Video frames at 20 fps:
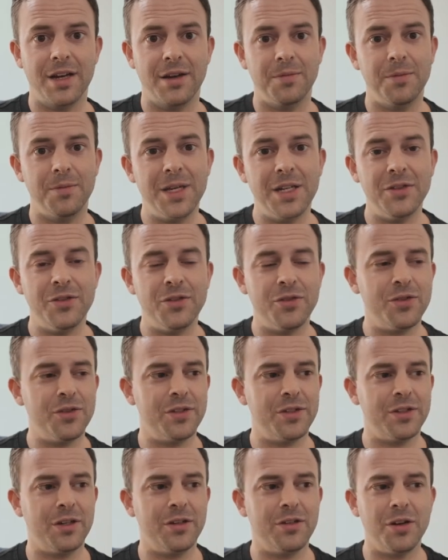that. It means you're
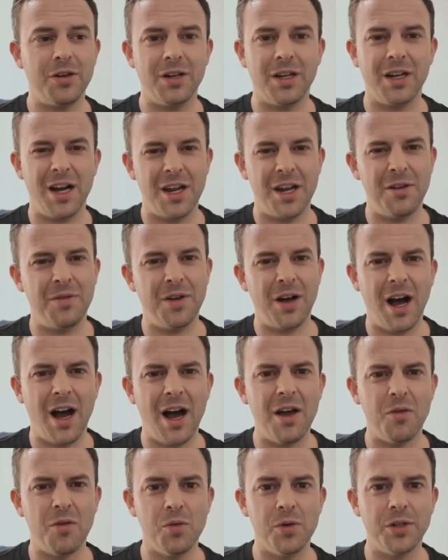just got a kind of a
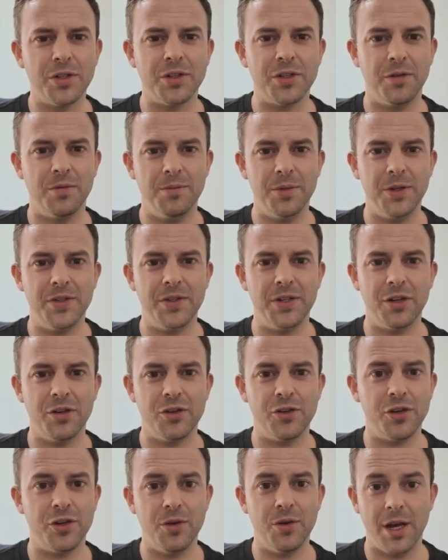high risk of missing
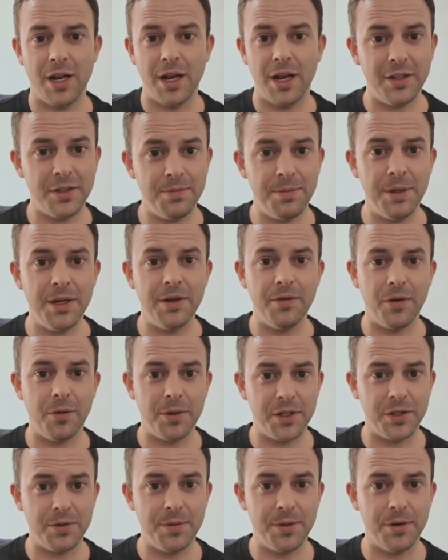a show. And I speak
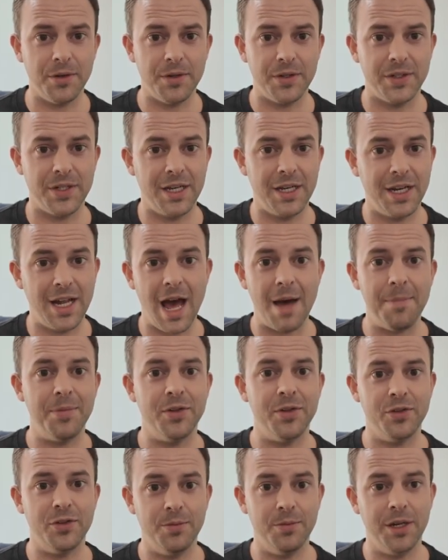from experience there. It
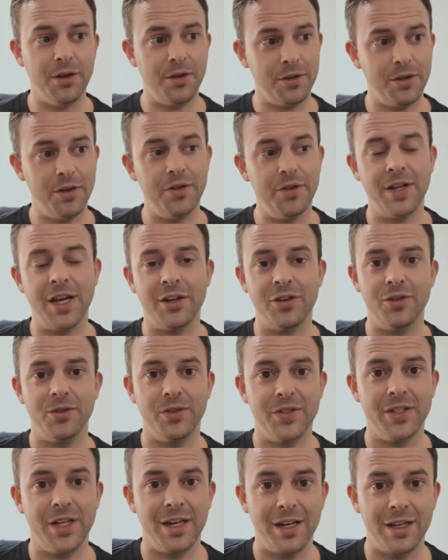happened to me on this
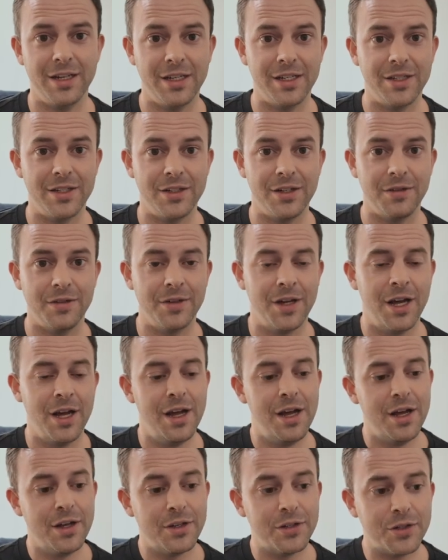actual sailing itself.
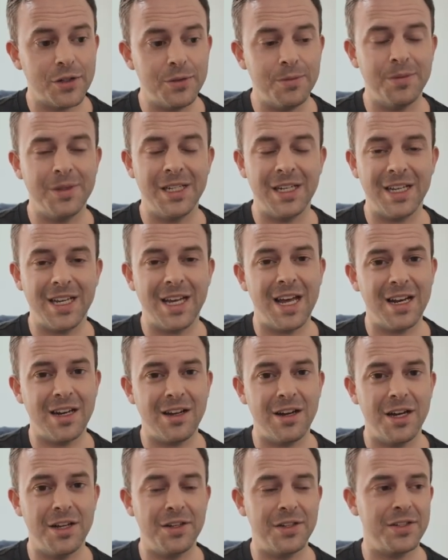So it
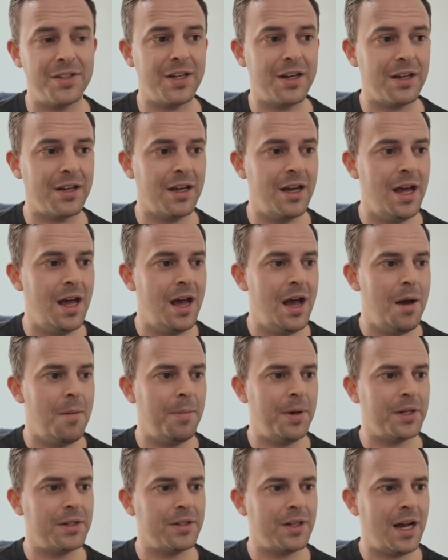can kind of suck.
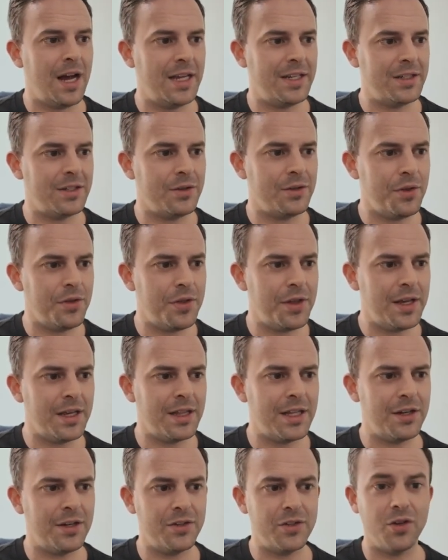But I still
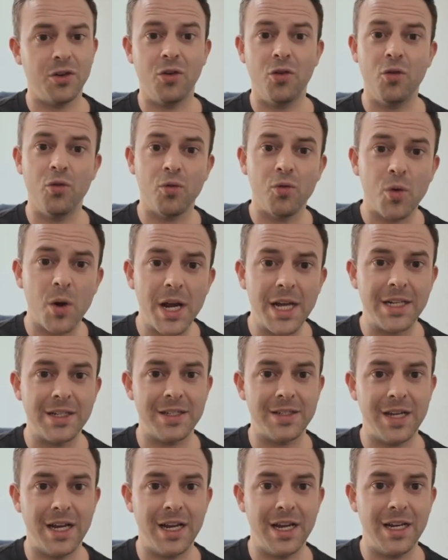think that it's a great
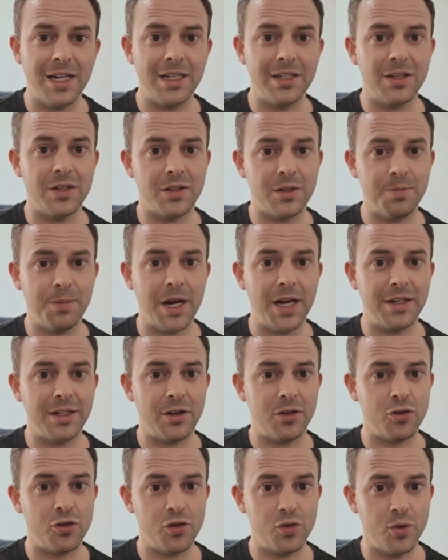sailing,
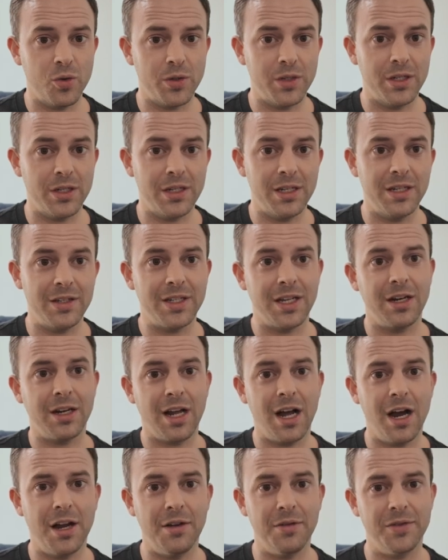despite how short it is
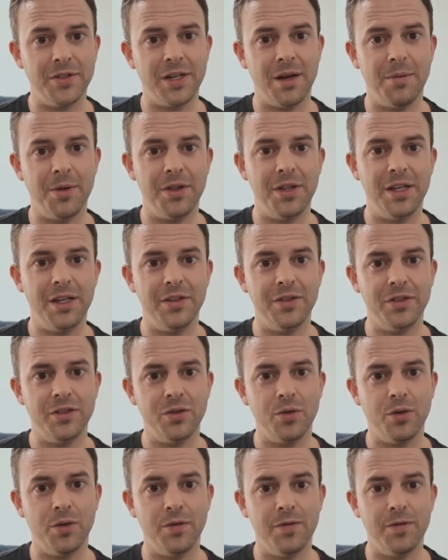and kind of some of these
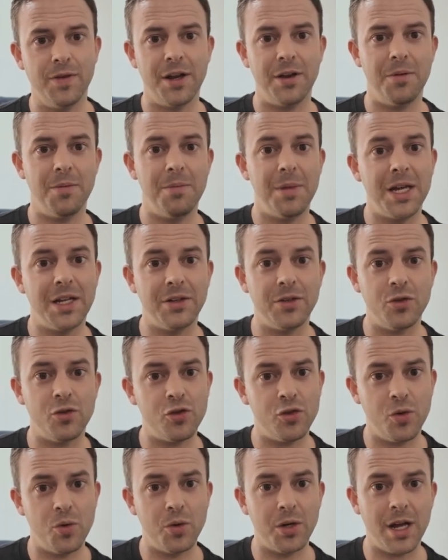sort of fundamental
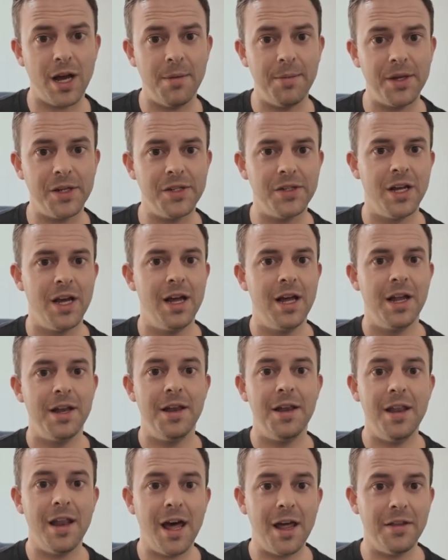shortcomings.
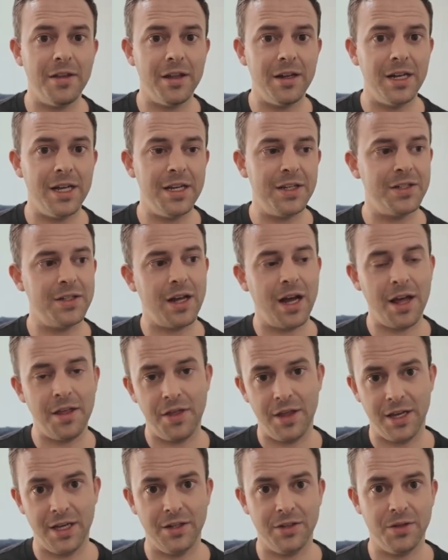Nonetheless, I
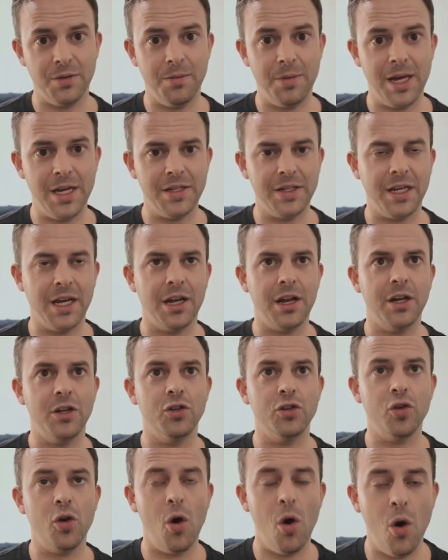think it's amazing, and
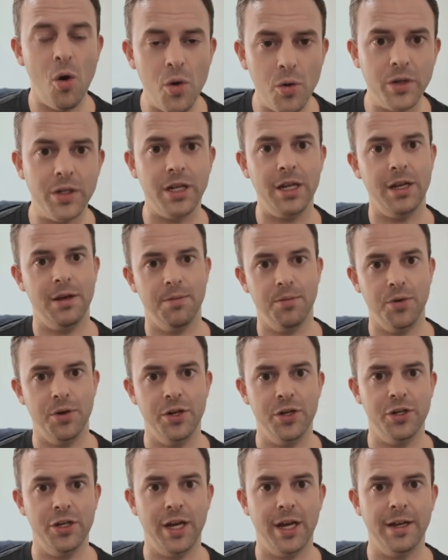I totally
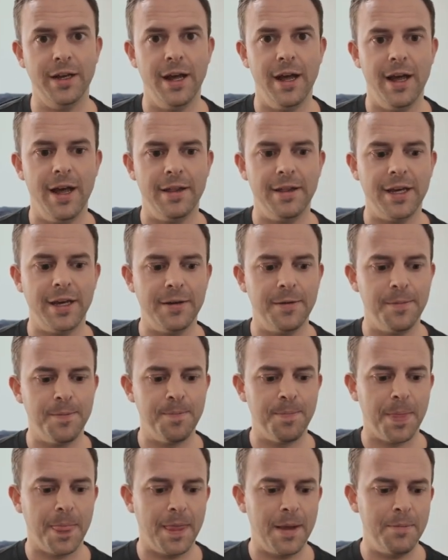appreciate that
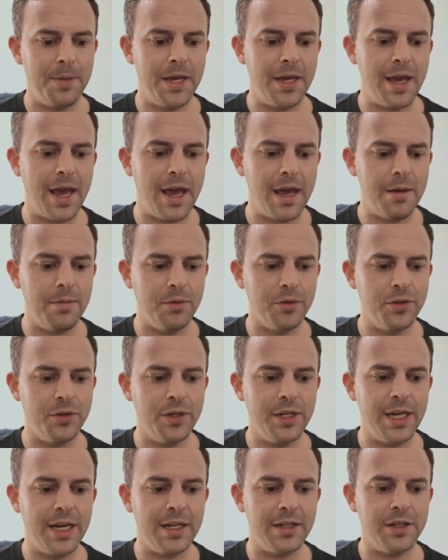being able
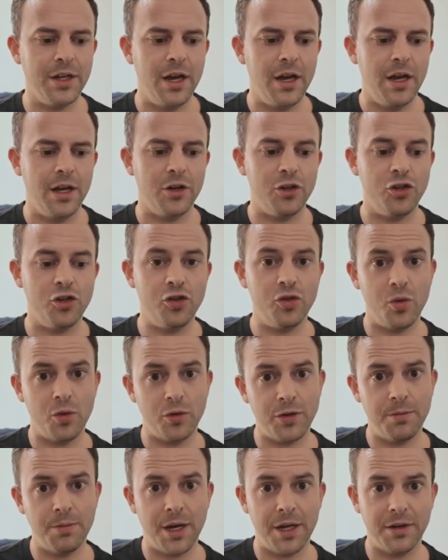to get a
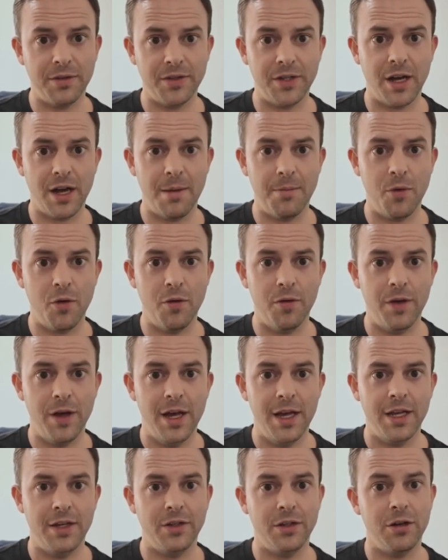short amount of time off
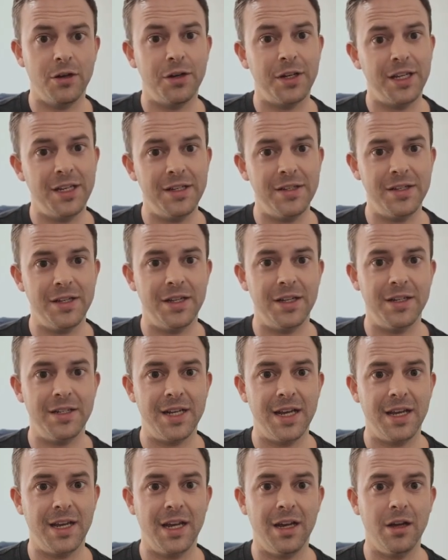is a lot easier than
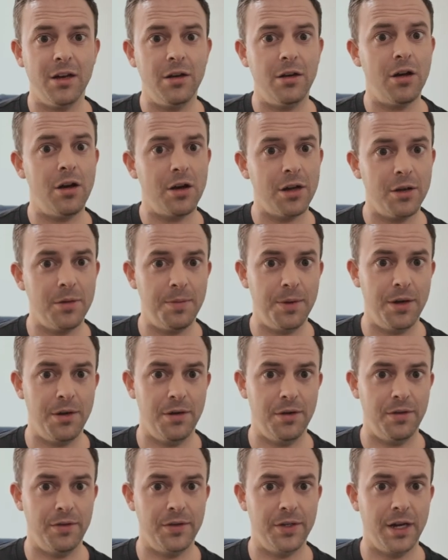taking a longer
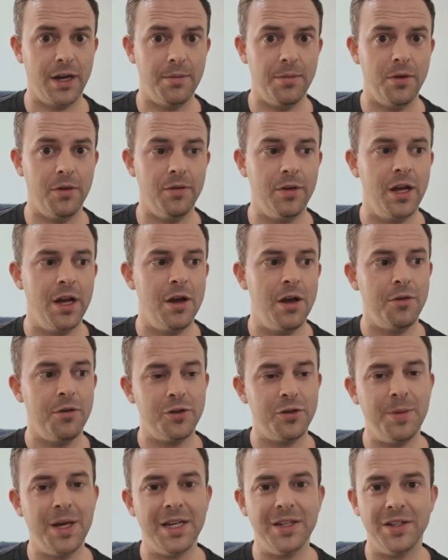period of time off,
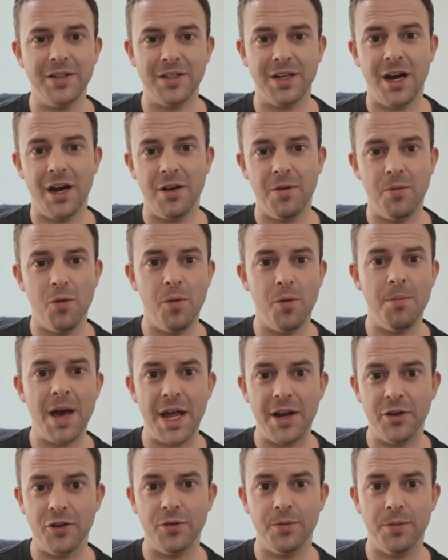which makes it kind of more
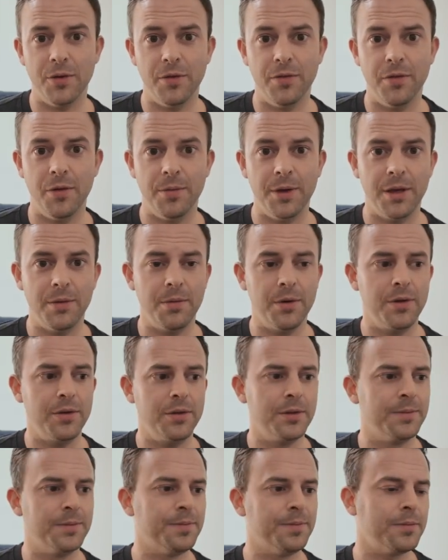manageable for
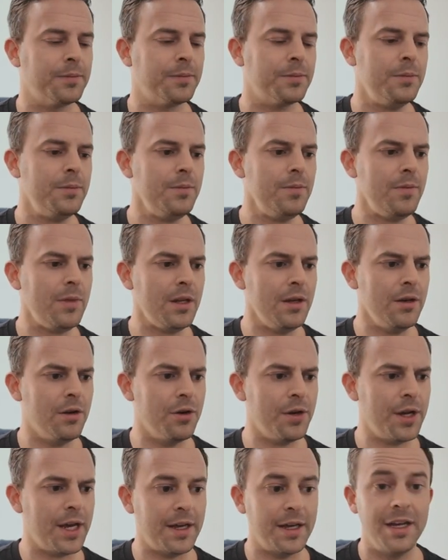people.
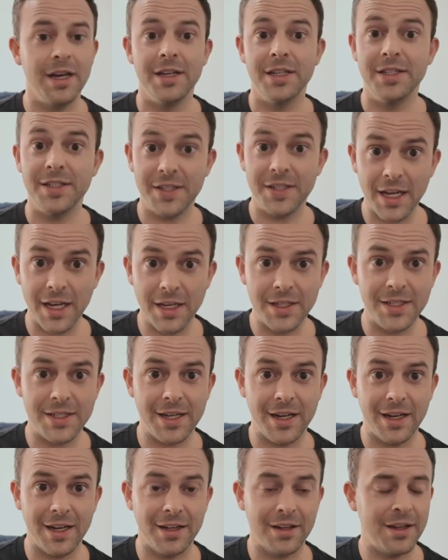Okay, second
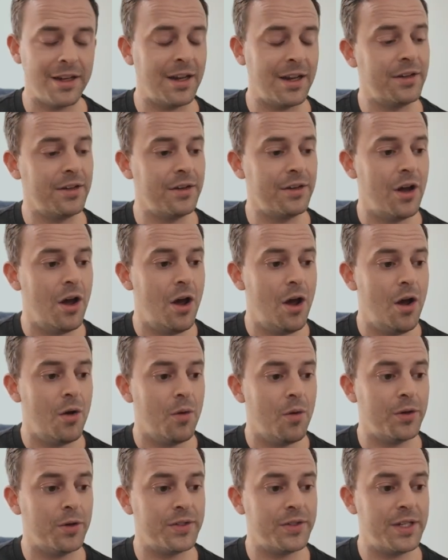sailing that I did
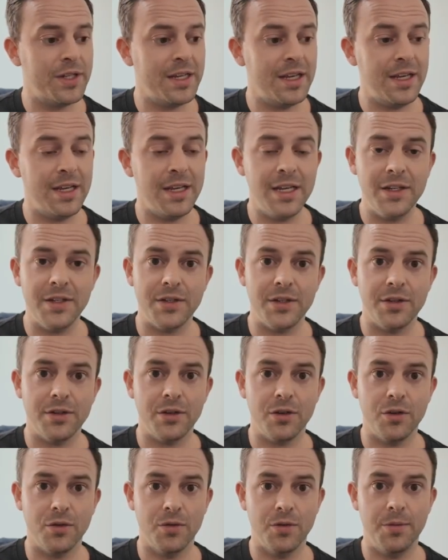was the
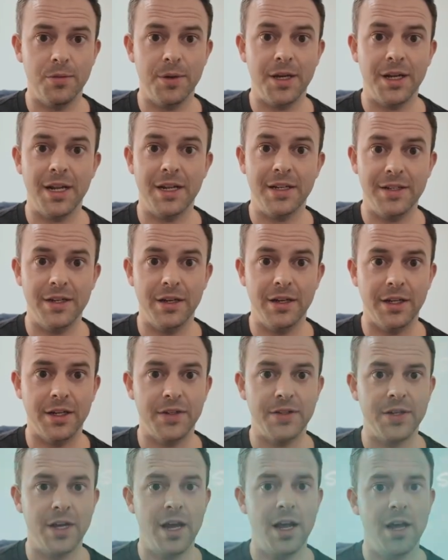Eastern Caribbean
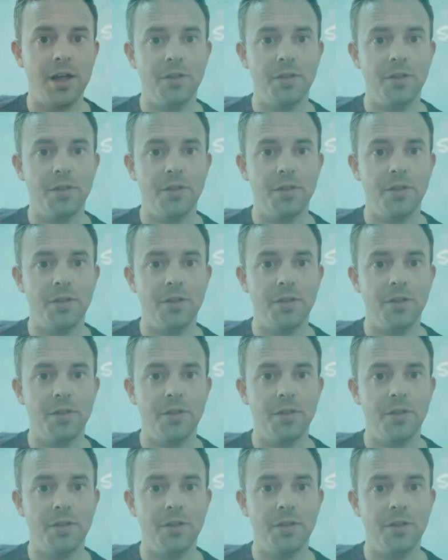Antilles.